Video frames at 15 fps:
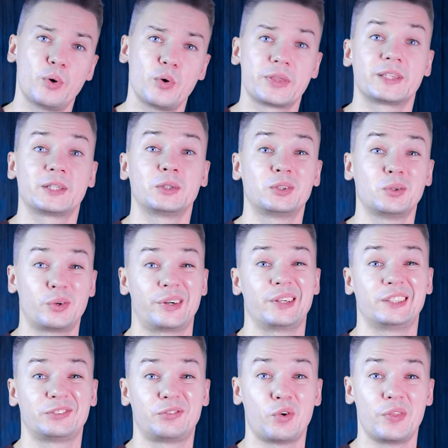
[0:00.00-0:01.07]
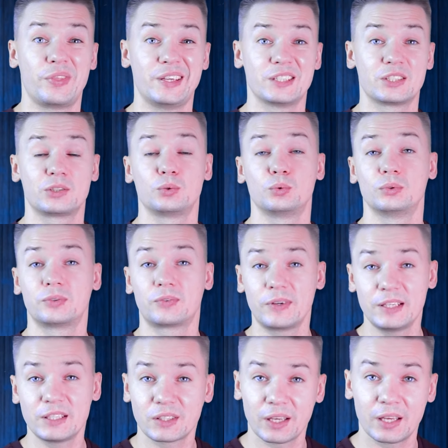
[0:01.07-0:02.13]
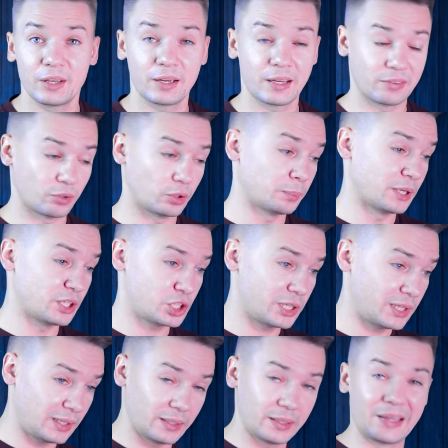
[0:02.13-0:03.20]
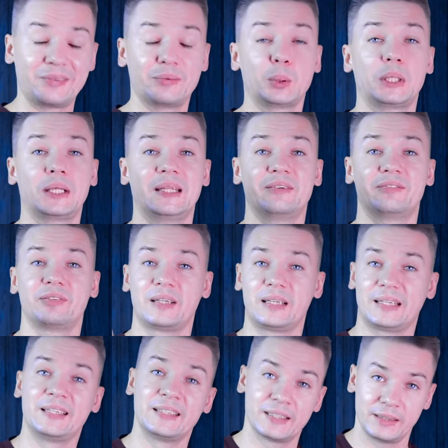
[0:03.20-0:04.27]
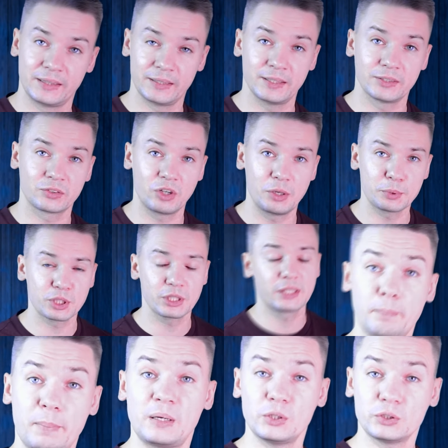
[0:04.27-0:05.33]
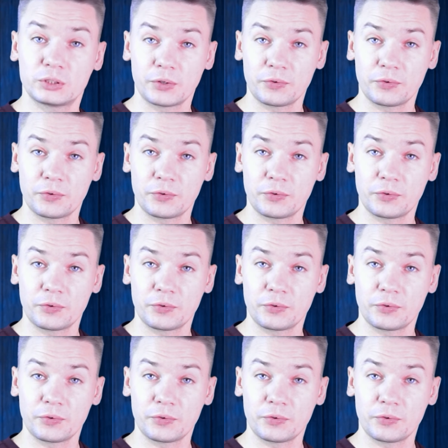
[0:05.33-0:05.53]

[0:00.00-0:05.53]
both tutorials for these two tricks I have on my channel, I will leave a link in the description, because